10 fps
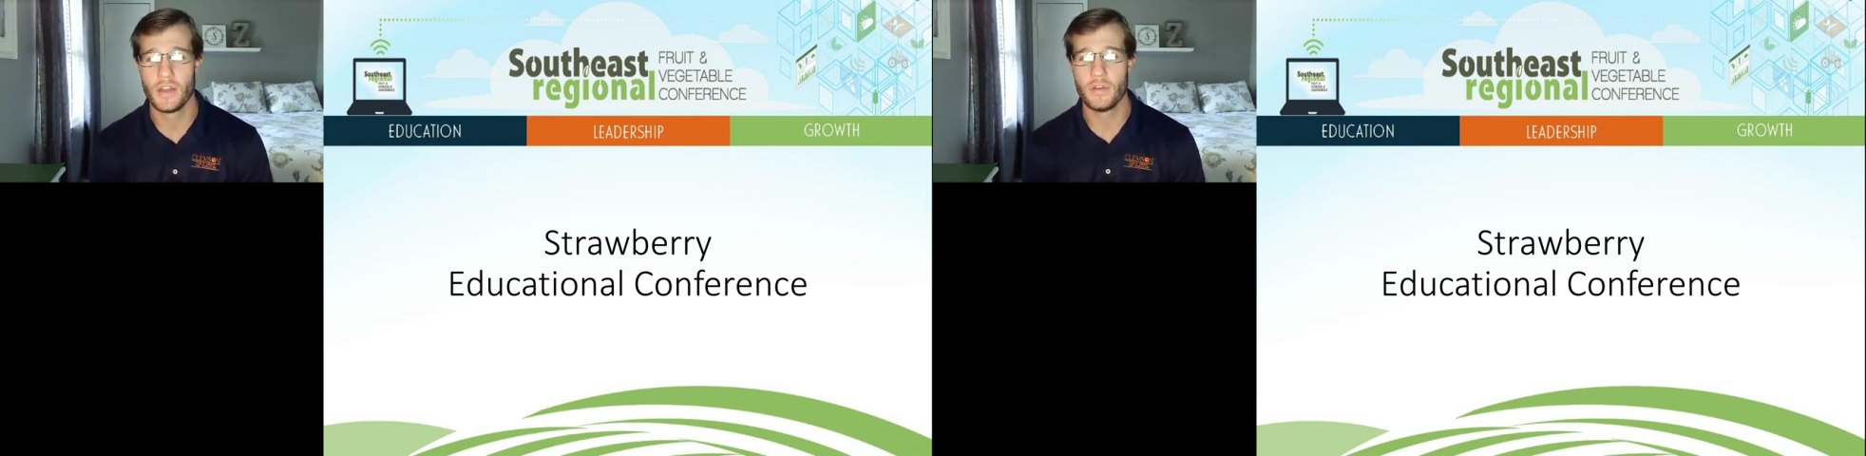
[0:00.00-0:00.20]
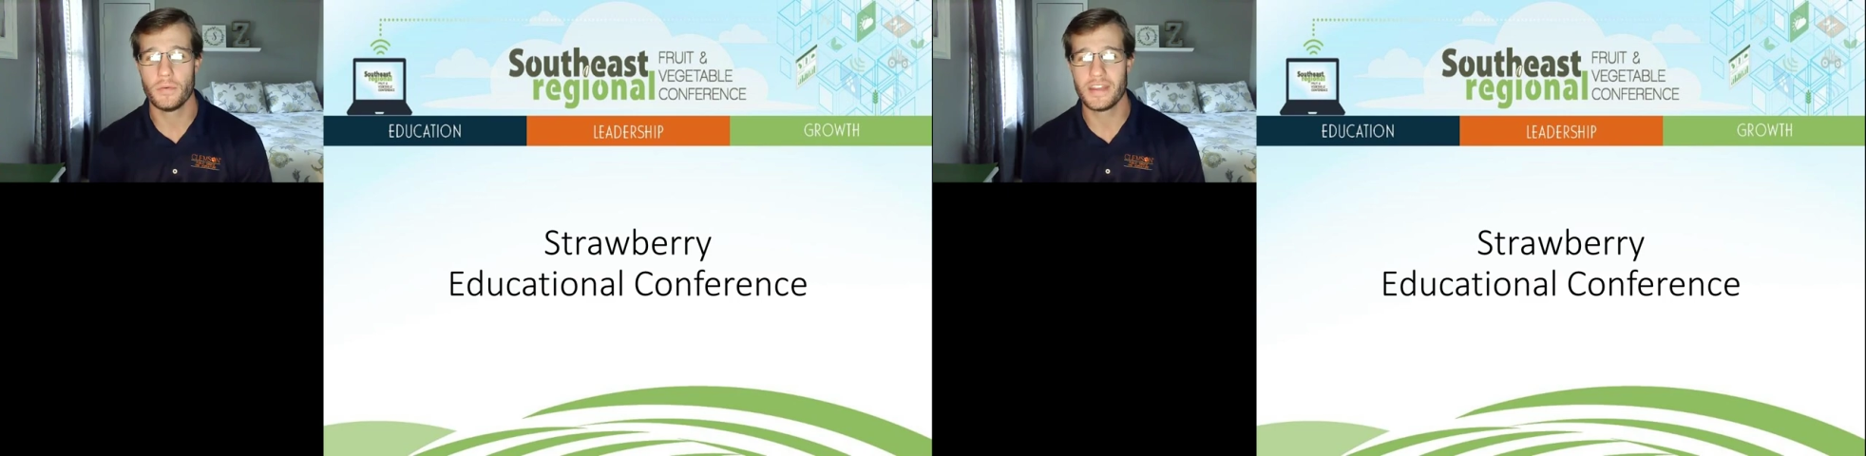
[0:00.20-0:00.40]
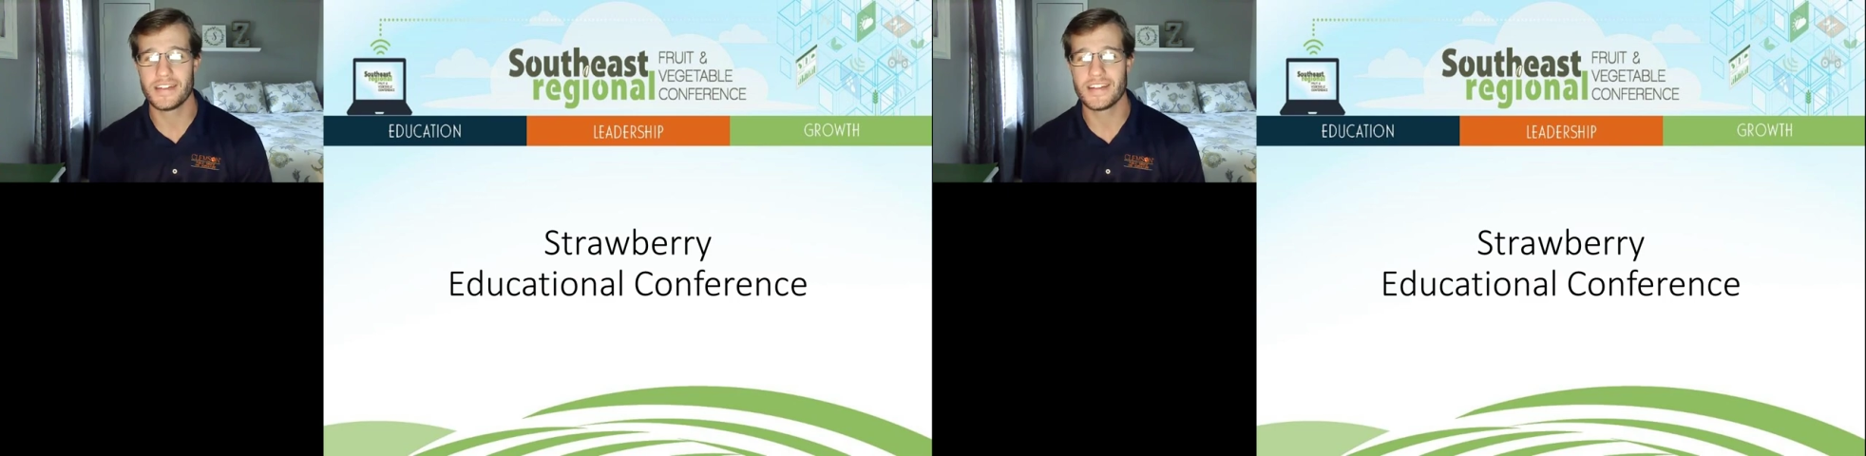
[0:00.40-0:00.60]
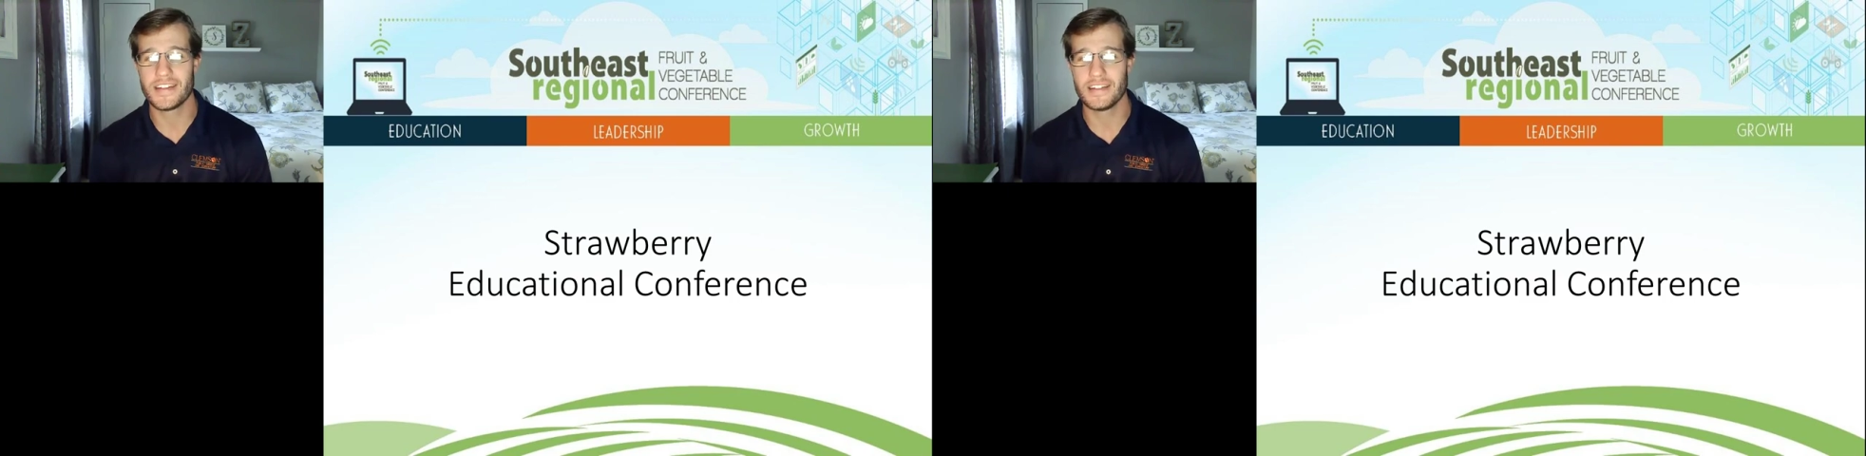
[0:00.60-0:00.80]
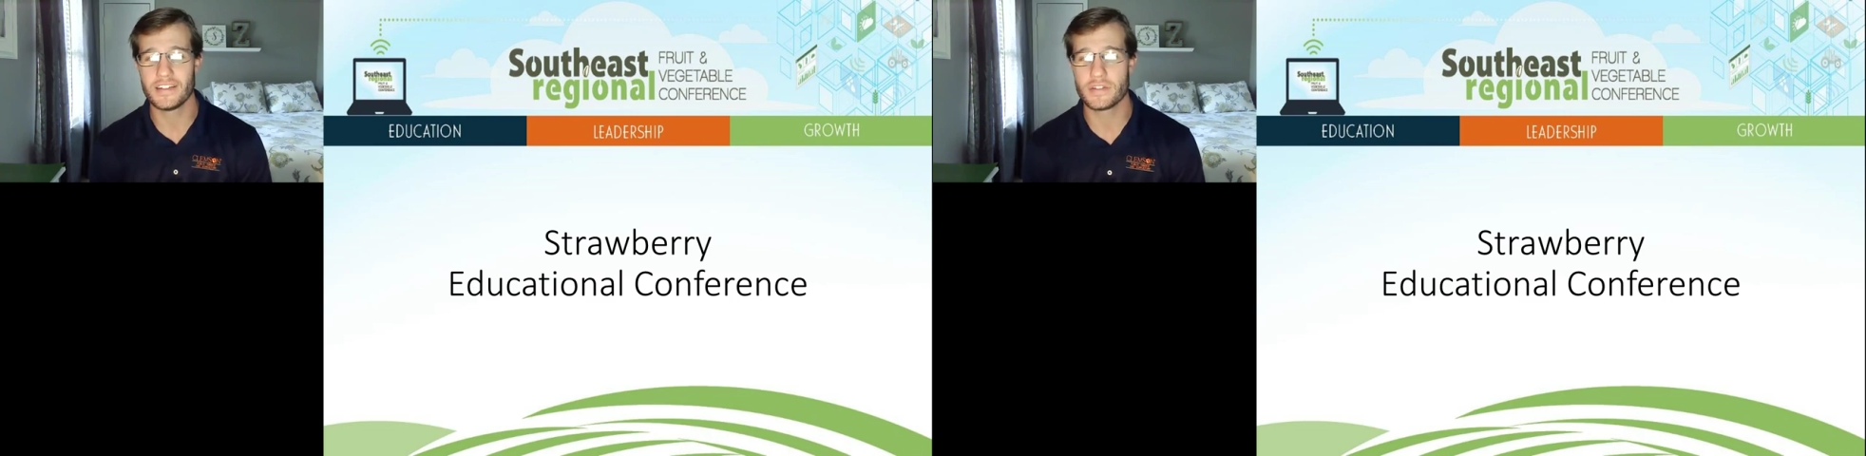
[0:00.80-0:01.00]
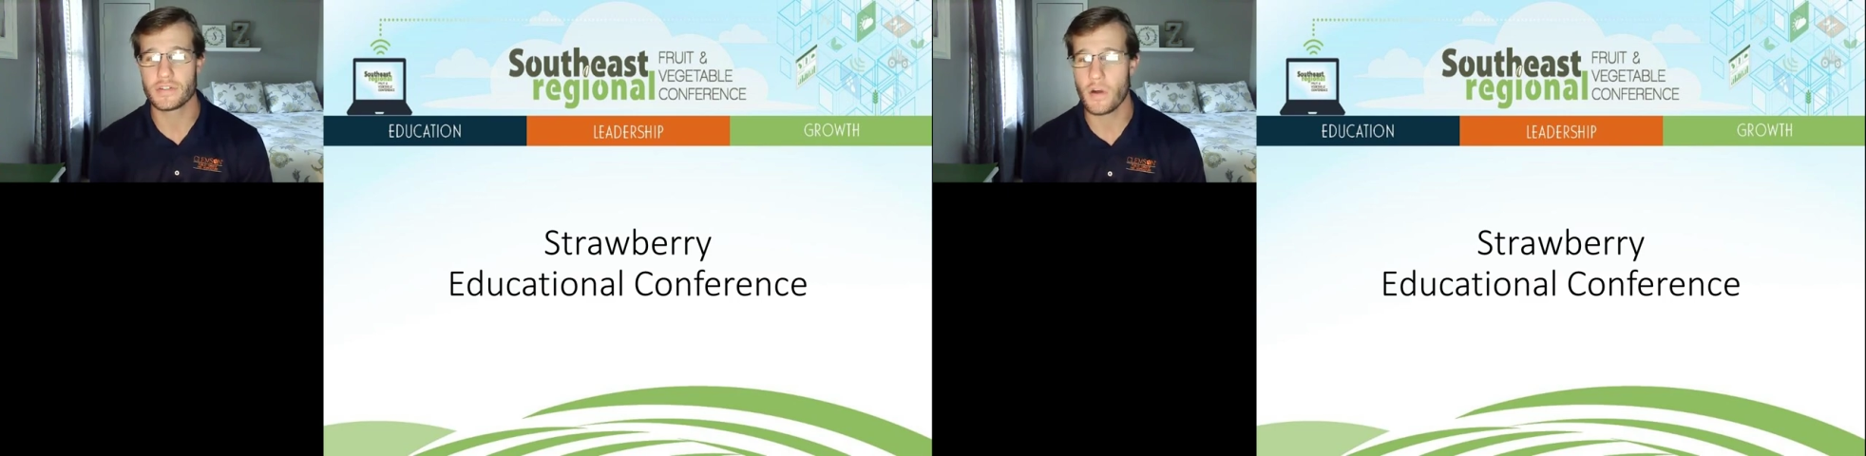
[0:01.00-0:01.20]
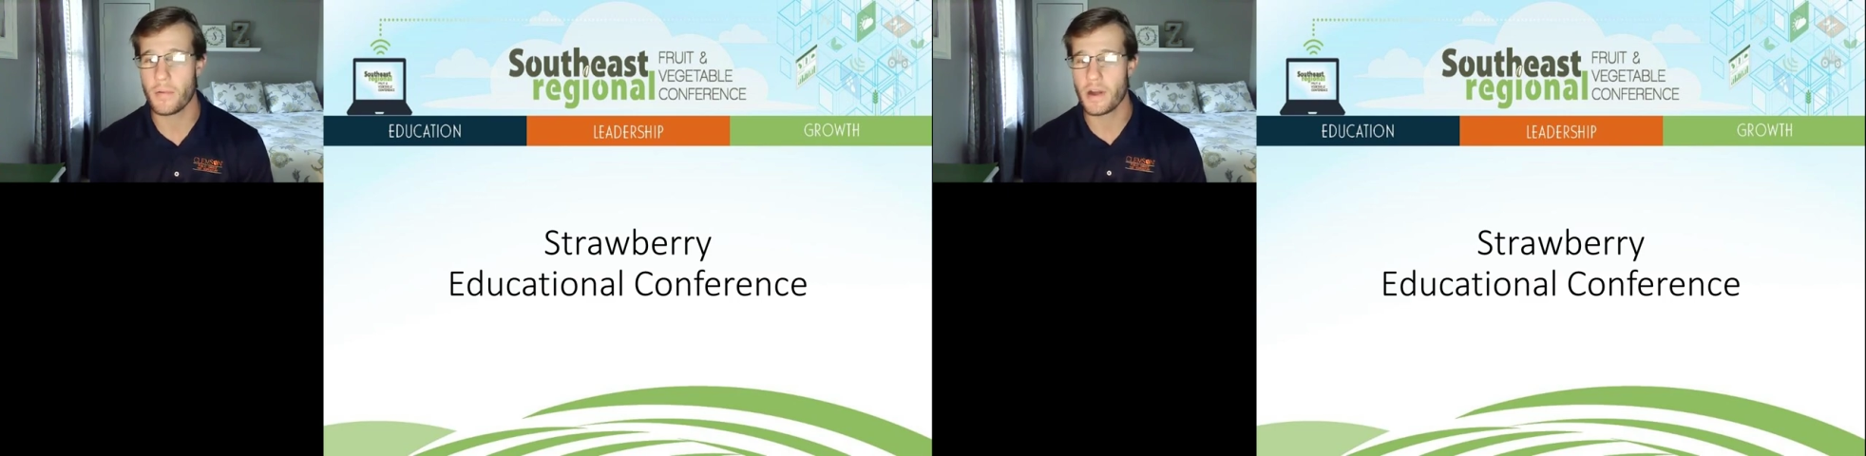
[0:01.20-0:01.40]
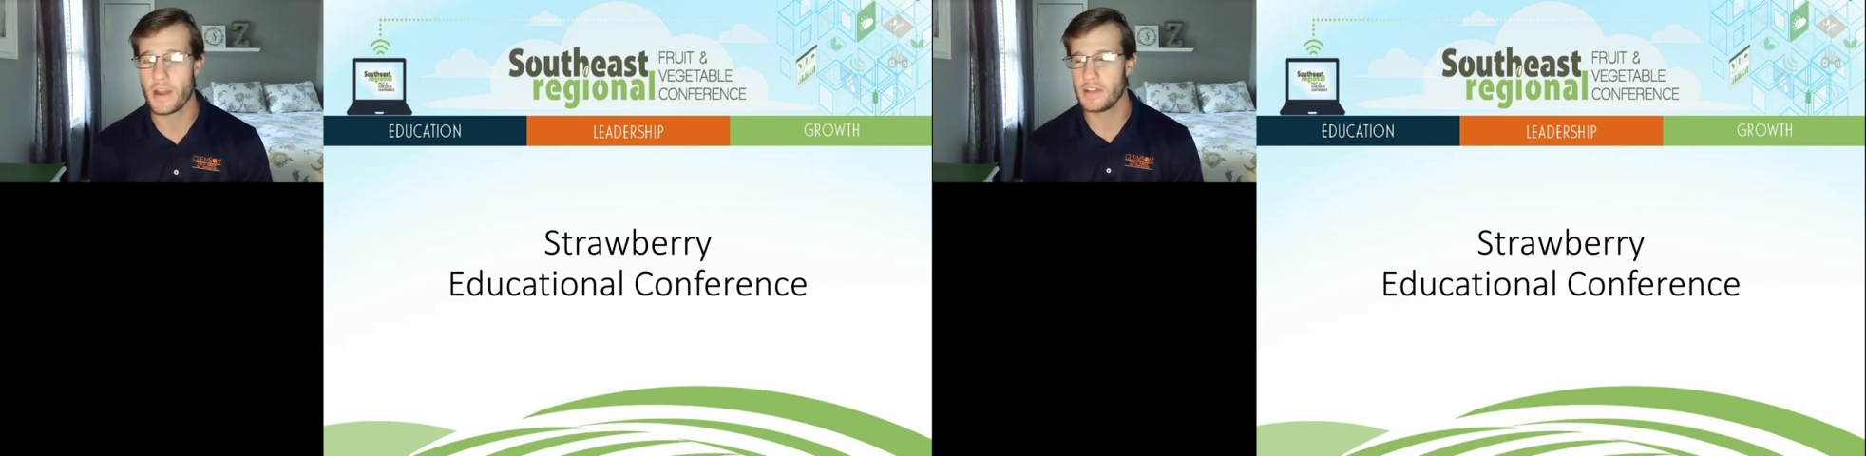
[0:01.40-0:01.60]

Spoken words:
You'll be attending the Strawberry